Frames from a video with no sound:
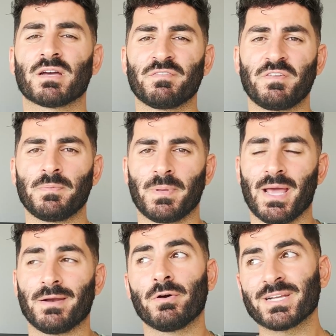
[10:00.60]
like a
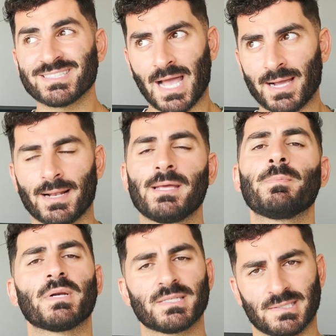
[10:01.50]
VPN, not exactly,
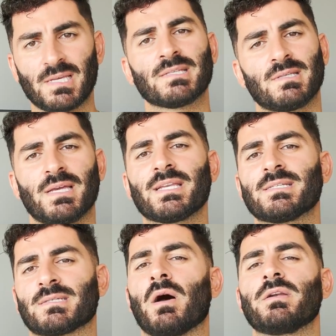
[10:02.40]
but it
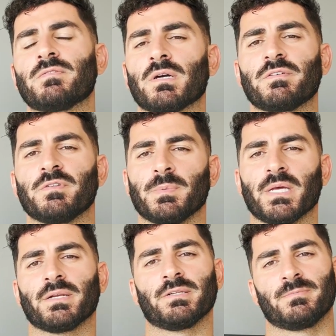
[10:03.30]
is kind of like a VPN.